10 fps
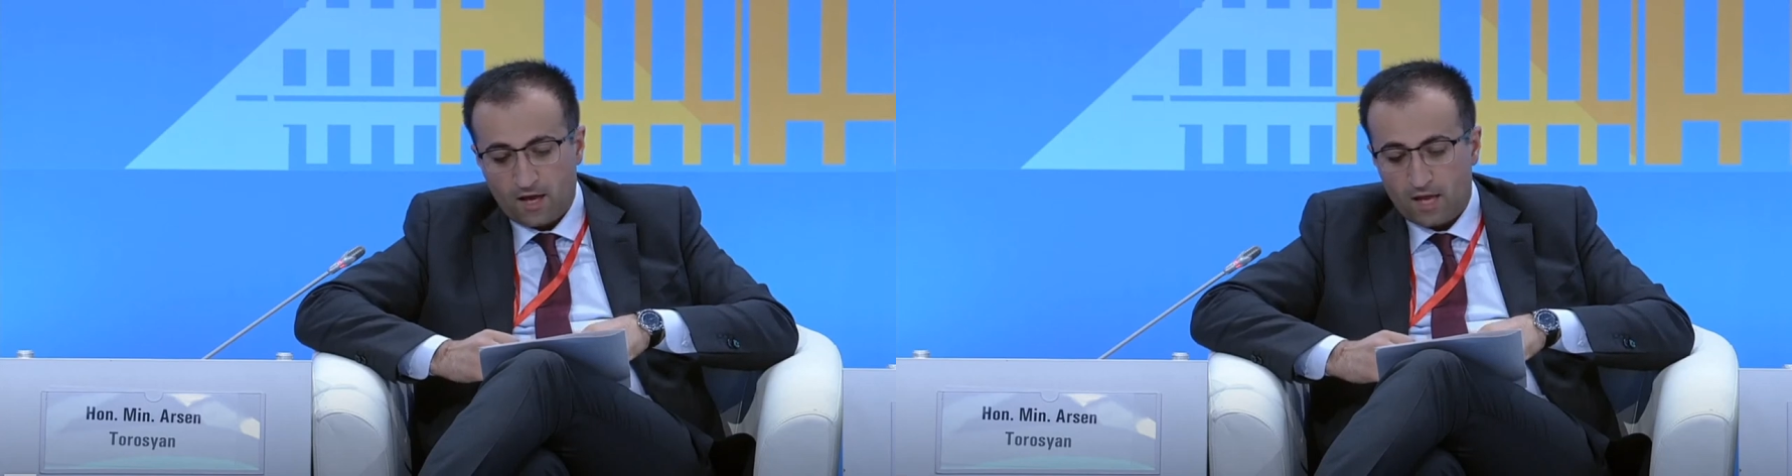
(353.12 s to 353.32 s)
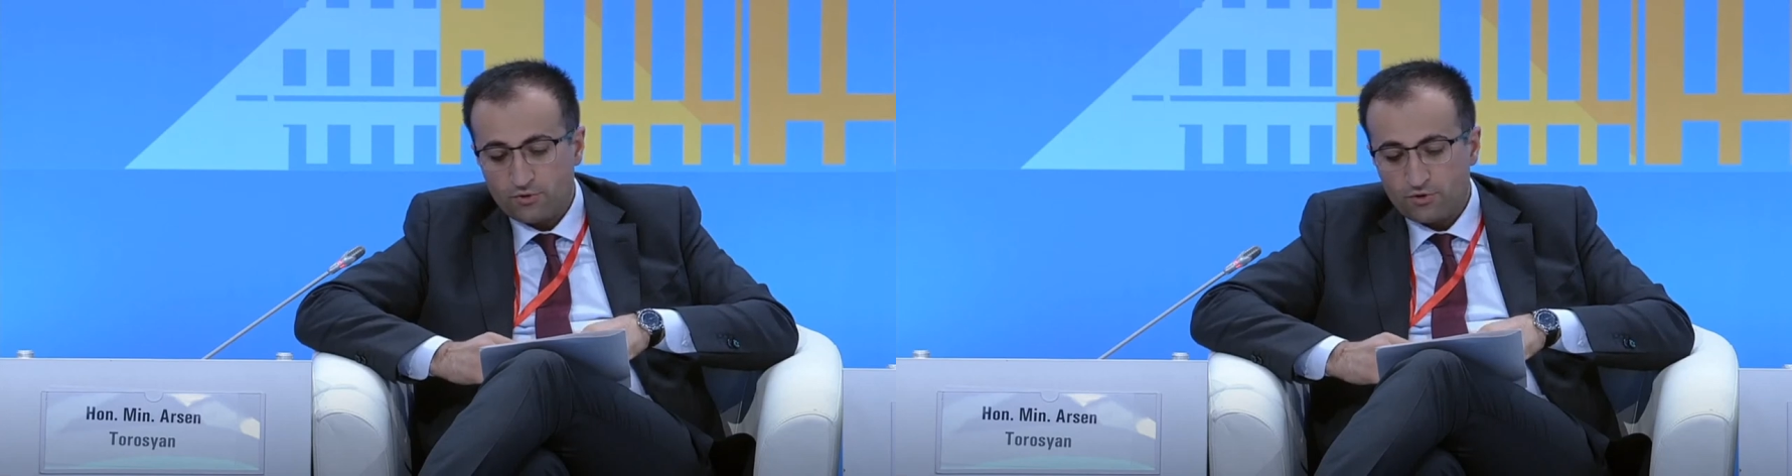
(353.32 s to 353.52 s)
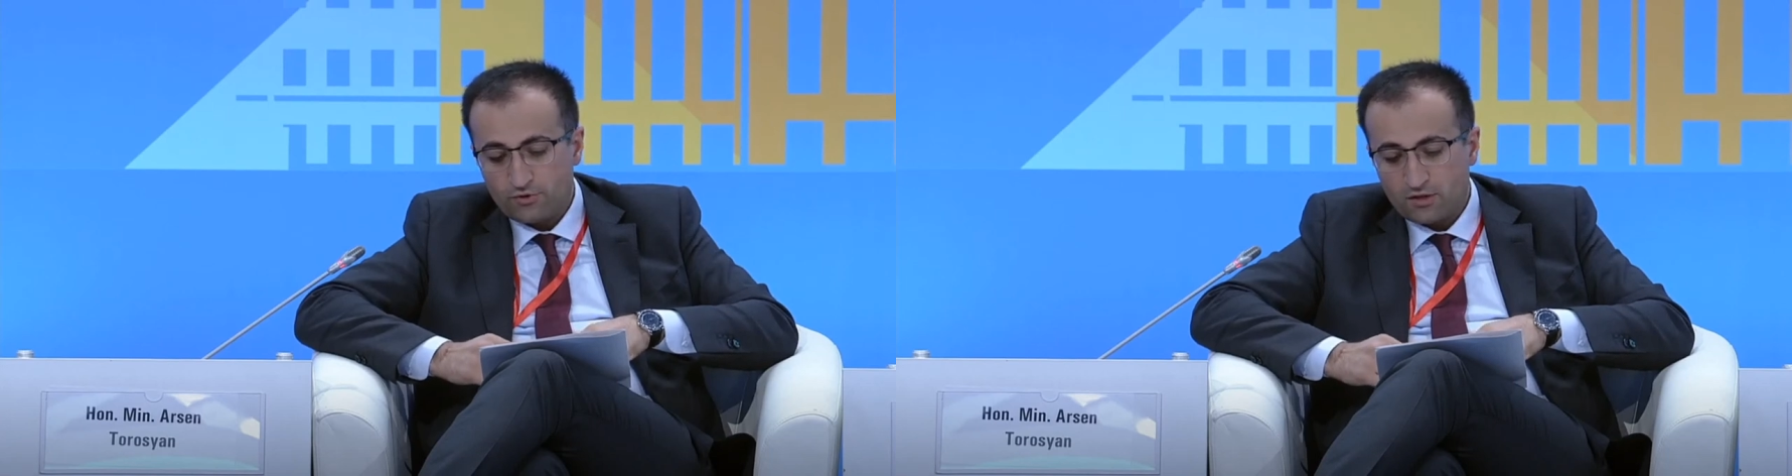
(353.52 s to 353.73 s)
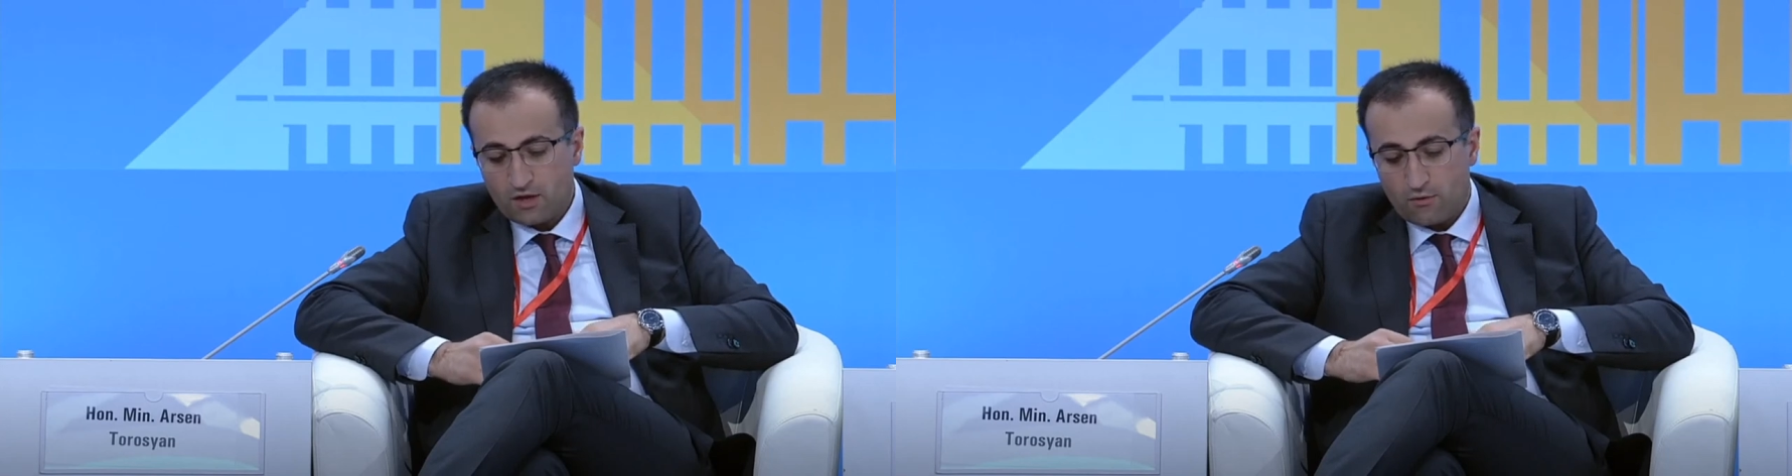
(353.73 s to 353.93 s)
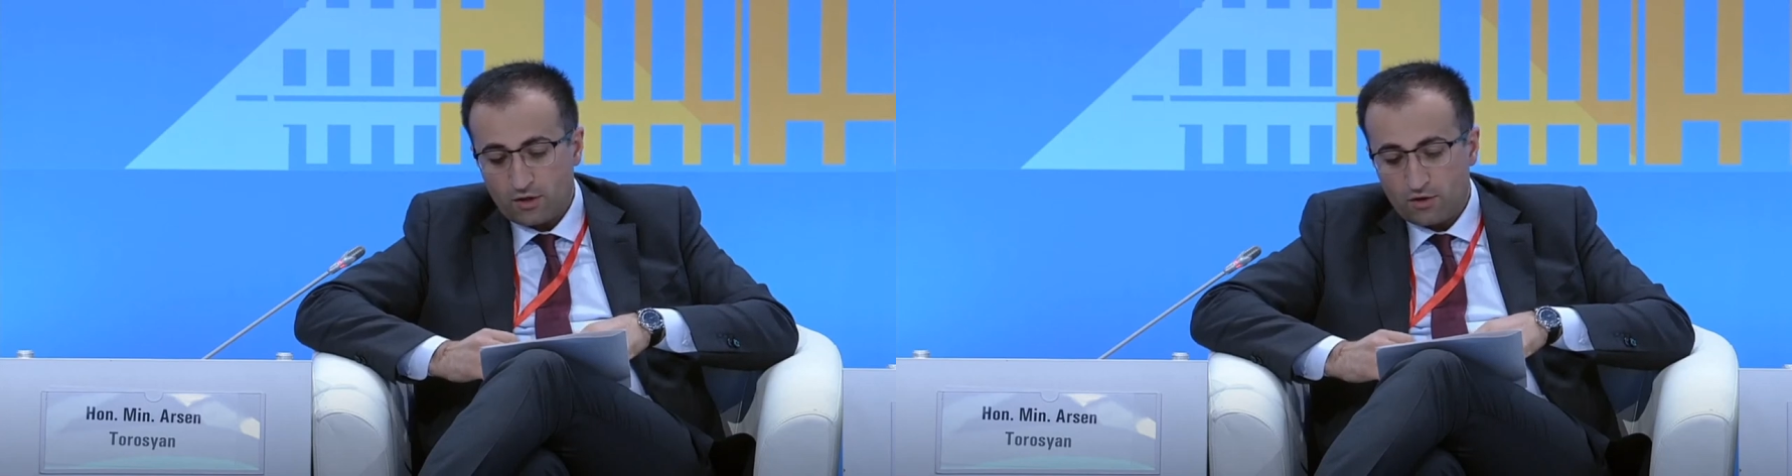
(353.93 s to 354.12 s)
I'm sure that
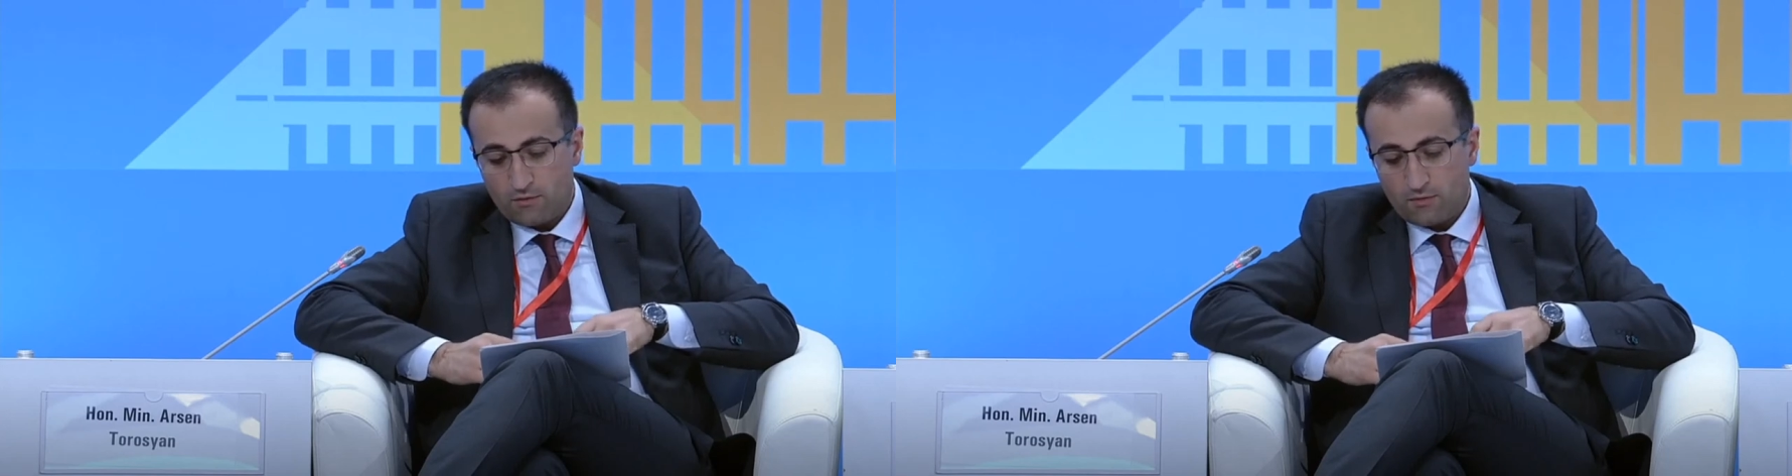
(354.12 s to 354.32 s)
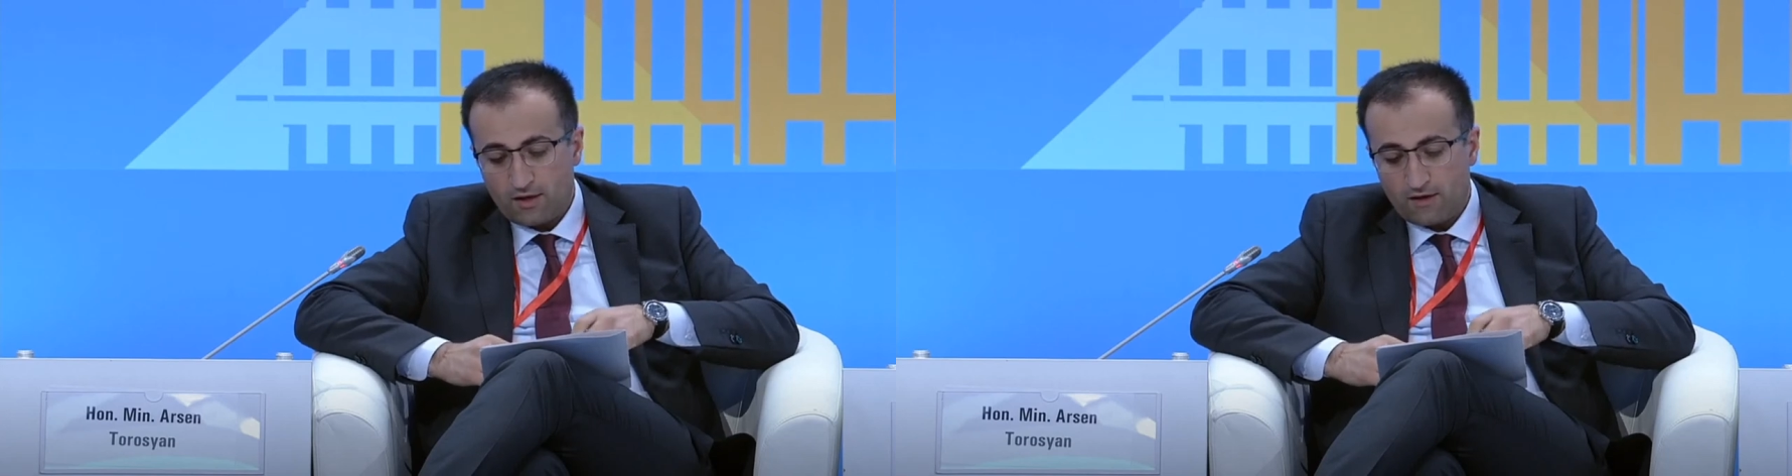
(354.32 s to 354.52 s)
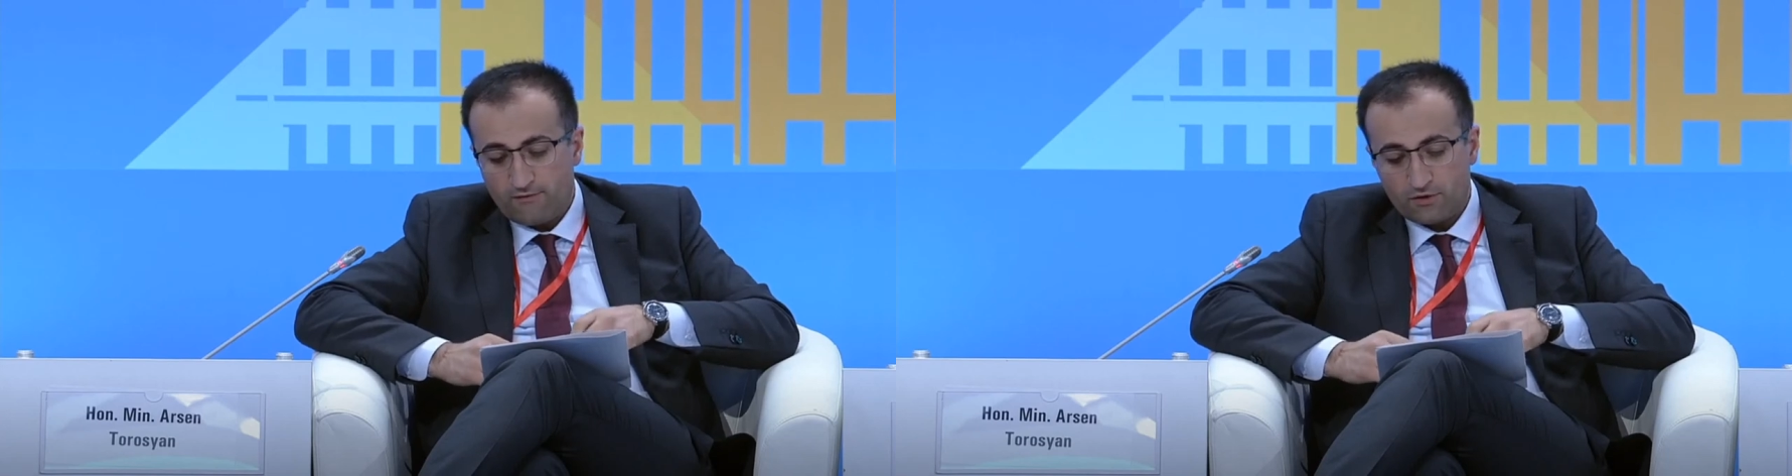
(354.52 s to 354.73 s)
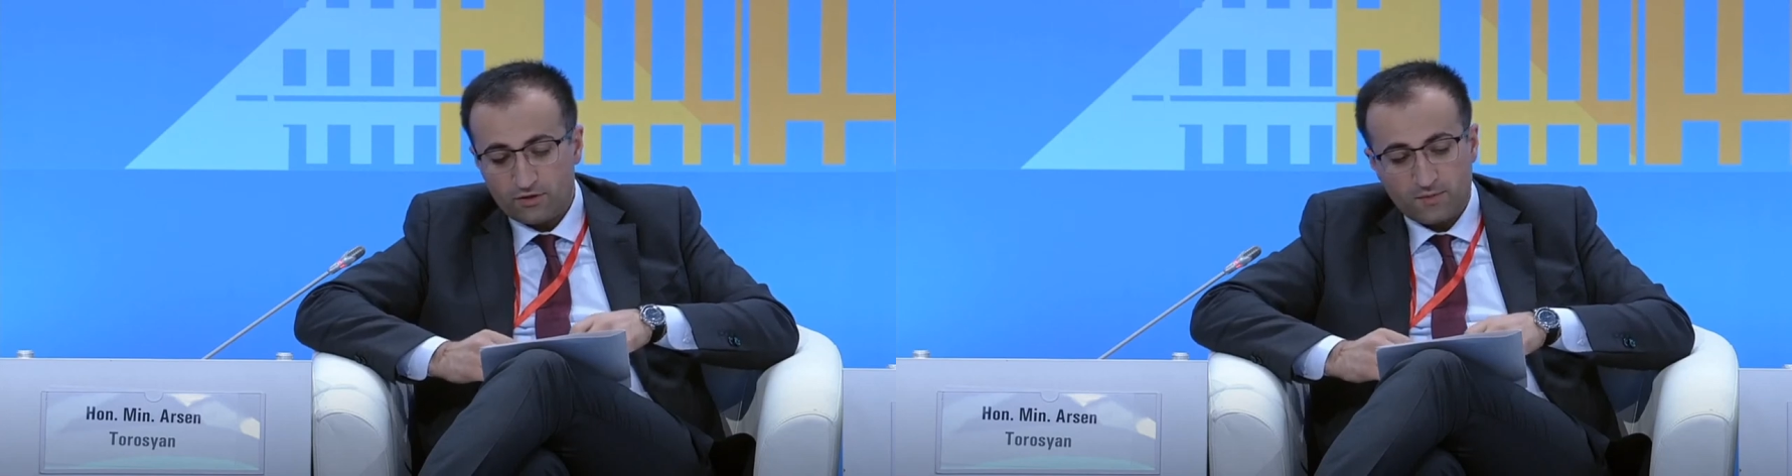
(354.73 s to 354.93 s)
our common efforts